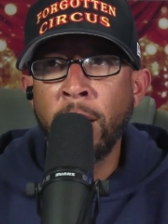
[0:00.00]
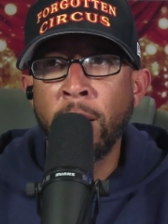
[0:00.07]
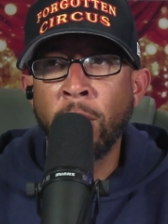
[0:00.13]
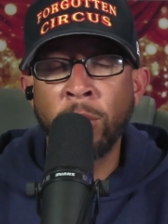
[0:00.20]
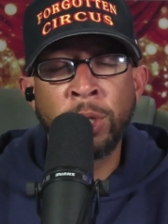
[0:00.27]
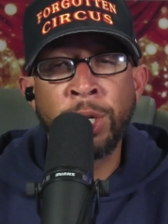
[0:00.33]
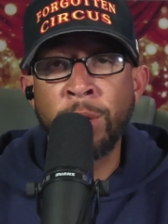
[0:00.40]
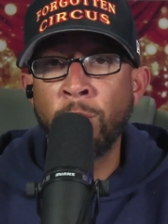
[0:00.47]

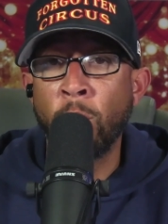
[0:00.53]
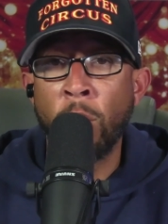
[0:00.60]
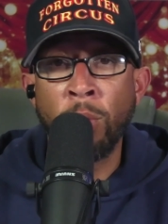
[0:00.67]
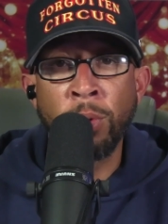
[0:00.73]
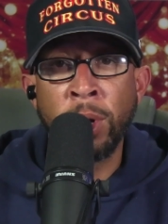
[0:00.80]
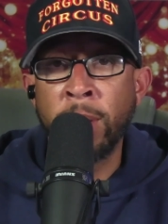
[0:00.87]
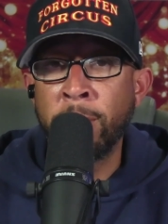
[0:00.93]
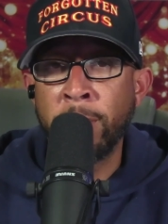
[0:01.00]
But she
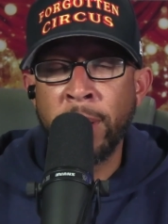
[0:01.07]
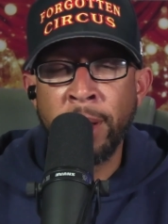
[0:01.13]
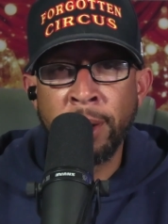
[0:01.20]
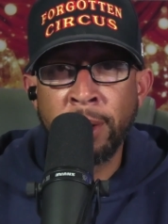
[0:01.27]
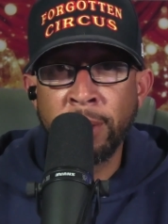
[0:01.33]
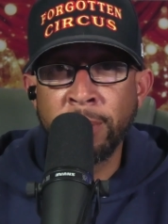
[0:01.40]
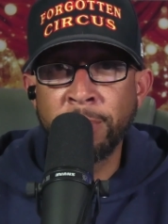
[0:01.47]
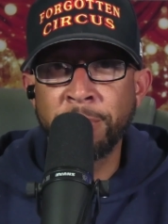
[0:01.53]
won't come
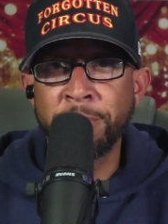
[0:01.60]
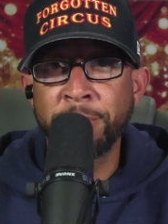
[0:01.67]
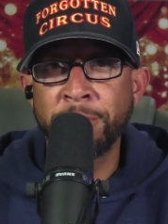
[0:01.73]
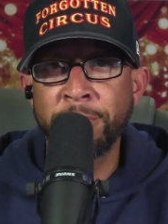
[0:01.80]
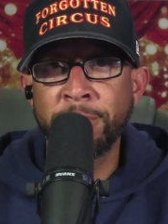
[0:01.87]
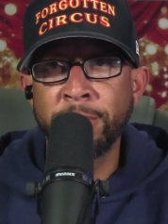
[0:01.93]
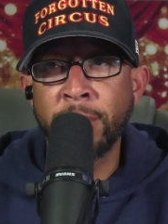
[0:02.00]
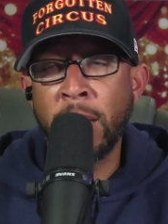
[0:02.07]
back.
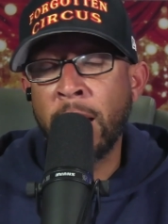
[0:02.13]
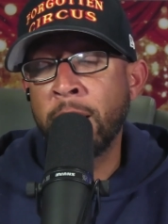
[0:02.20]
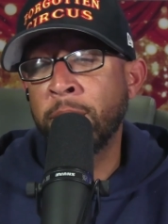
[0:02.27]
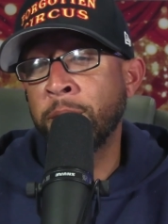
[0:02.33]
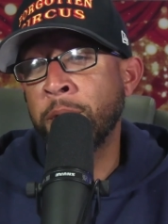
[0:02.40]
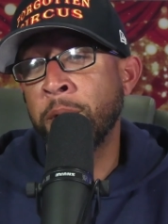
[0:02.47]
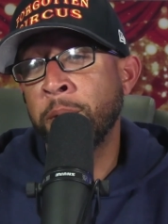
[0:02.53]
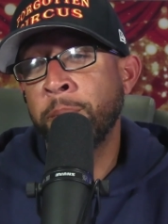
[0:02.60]
I
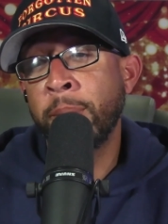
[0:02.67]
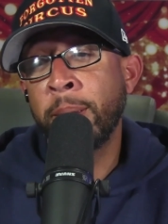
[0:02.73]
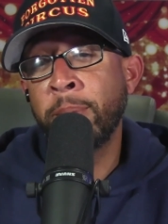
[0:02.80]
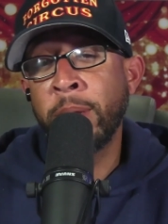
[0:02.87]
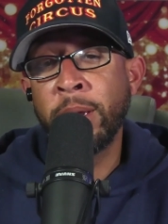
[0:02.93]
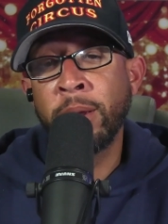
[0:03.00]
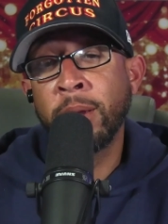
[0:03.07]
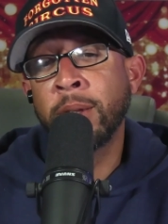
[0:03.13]
don't know.
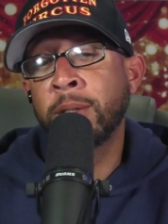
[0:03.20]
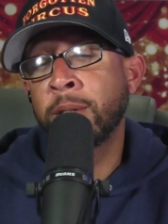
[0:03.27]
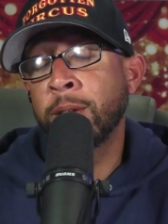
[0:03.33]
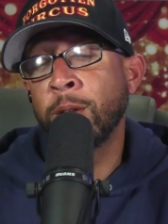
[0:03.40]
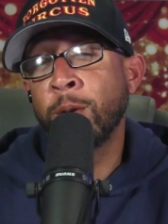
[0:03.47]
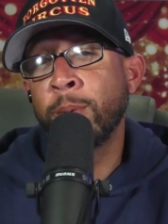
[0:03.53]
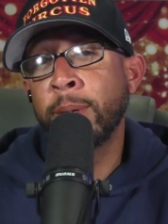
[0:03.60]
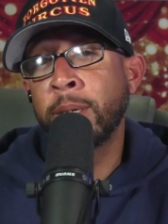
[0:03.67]
Maybe it's a
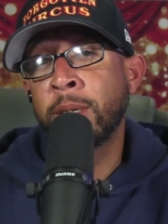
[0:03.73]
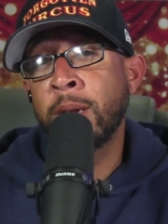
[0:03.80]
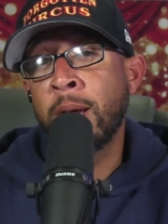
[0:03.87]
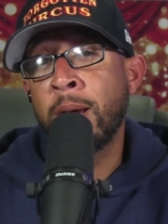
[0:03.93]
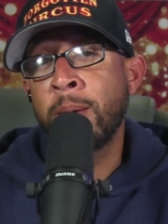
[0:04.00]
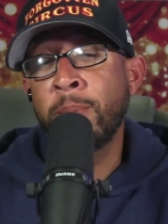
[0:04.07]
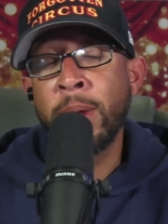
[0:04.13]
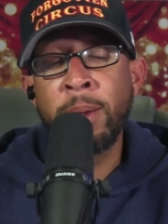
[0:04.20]
little bit of
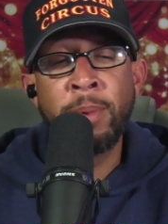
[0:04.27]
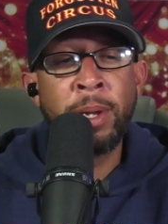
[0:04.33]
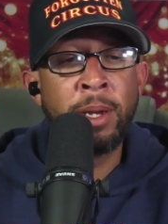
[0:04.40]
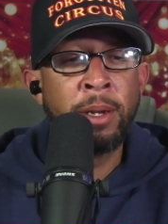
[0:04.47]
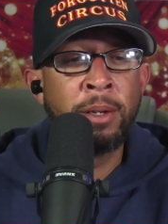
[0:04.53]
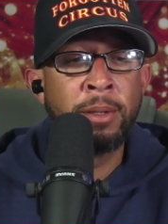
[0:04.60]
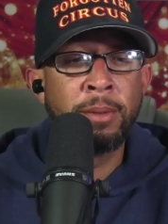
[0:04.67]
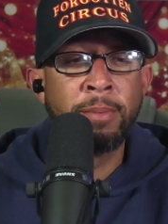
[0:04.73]
time.
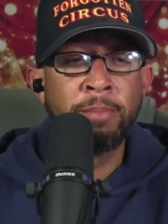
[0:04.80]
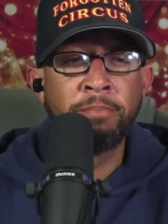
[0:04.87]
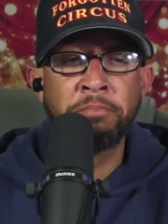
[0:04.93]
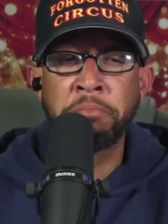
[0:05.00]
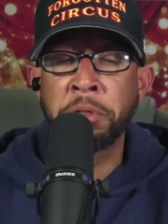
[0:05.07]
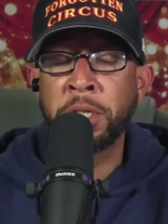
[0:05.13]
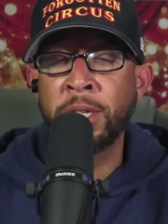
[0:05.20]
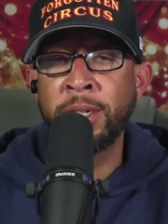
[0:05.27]
Maybe
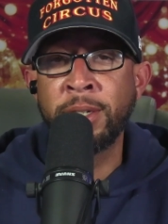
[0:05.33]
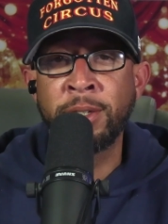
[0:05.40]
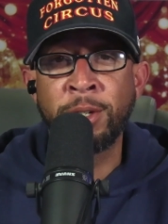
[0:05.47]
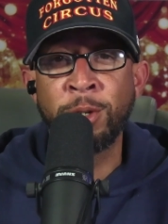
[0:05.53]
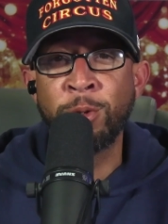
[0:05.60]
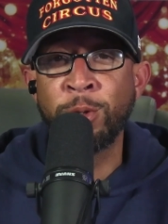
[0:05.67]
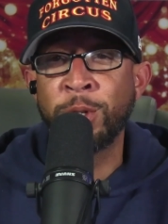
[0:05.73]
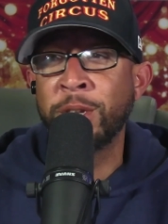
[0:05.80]
she
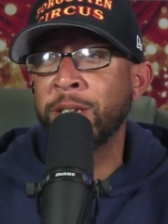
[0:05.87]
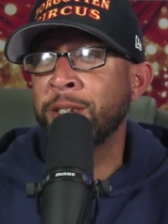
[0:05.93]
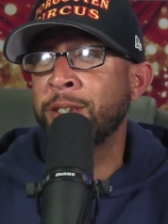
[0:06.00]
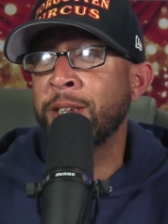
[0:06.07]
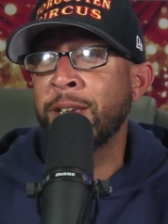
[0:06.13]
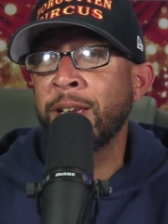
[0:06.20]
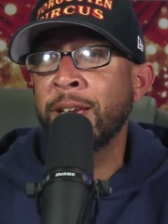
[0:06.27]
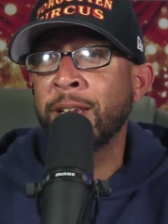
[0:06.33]
sues
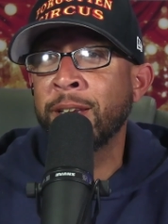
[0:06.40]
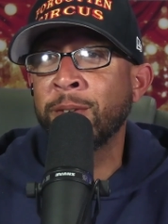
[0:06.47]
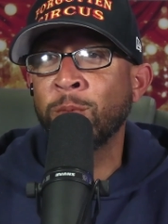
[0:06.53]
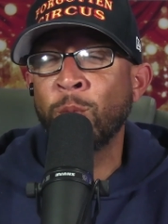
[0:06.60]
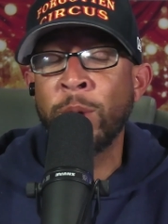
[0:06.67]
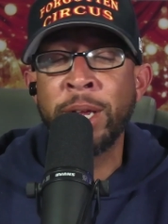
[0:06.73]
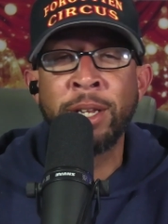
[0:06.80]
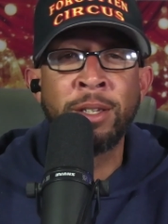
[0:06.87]
Disney
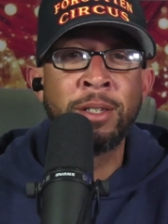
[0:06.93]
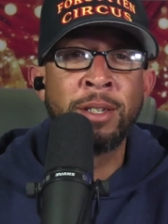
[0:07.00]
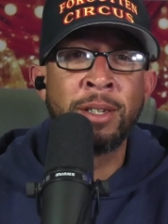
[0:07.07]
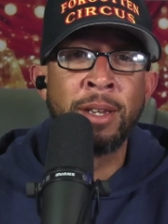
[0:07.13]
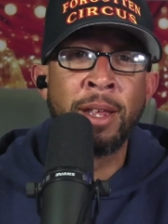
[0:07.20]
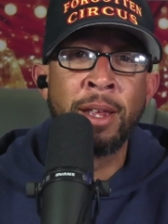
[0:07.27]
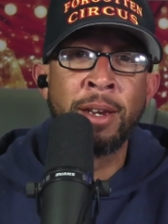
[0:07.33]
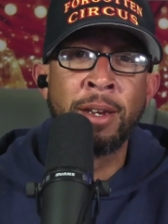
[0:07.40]
and wins,
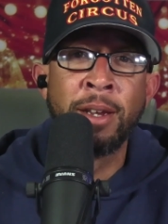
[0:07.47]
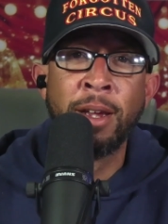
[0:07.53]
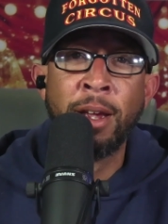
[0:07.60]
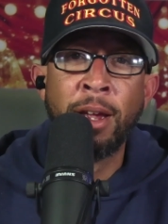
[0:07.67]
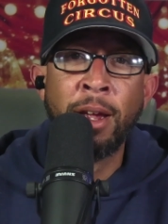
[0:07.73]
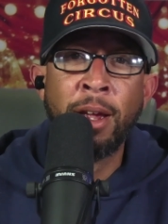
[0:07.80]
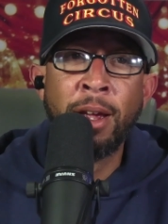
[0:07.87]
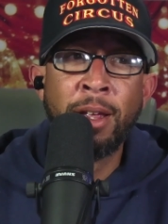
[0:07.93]
and then
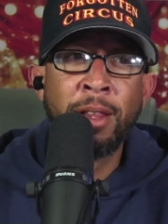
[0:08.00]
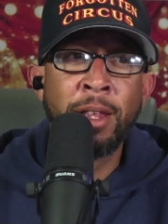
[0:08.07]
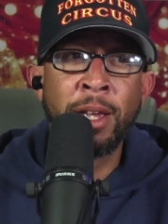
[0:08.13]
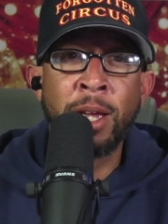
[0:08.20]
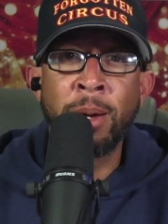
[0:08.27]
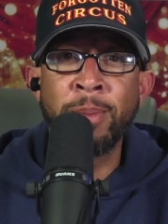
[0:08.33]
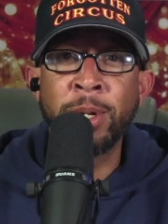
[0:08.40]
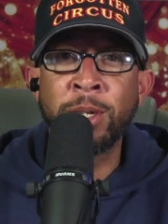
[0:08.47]
they
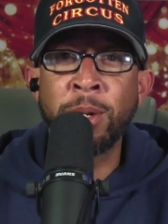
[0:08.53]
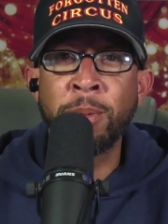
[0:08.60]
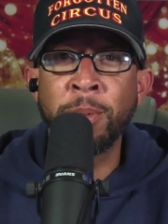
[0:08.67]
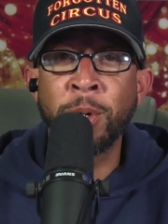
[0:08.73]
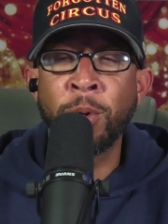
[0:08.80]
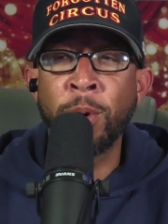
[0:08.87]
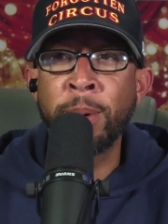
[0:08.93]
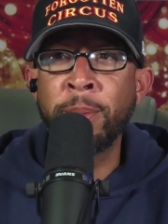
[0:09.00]
come to some
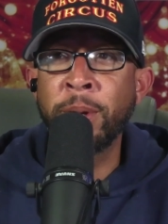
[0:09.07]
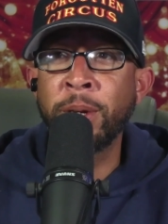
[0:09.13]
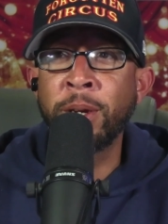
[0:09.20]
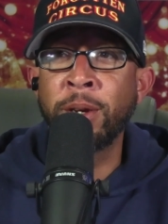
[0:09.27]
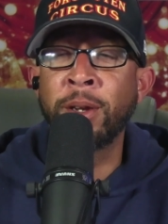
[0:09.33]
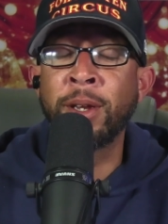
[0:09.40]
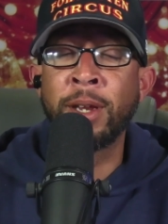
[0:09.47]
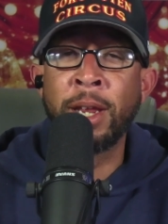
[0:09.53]
agreement,
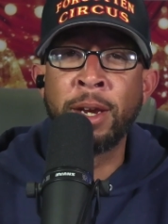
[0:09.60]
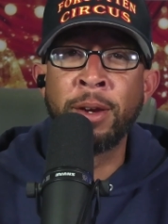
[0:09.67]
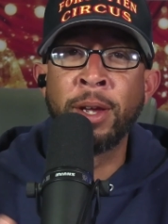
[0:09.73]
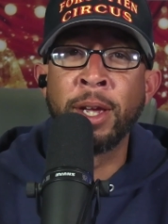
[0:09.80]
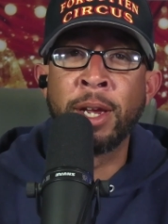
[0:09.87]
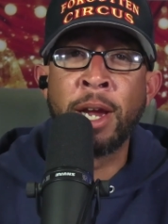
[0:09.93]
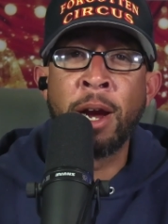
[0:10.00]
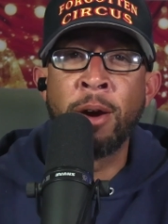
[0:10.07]
you, and then you
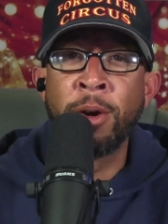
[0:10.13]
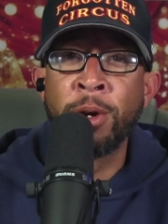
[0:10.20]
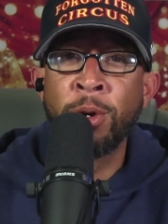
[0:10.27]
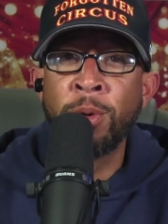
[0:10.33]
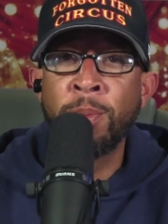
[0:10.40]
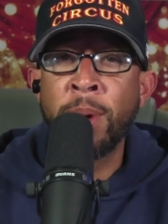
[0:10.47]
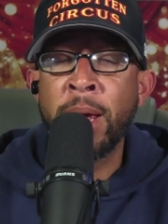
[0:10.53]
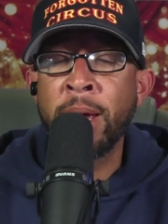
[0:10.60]
get Cara
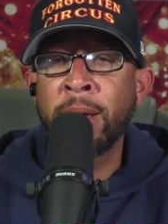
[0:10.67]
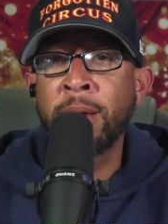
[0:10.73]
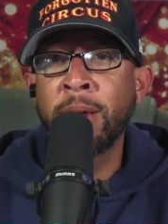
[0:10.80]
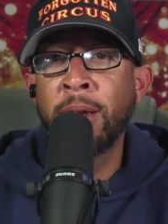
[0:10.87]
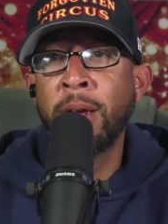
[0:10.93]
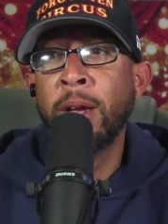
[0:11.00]
Dune back.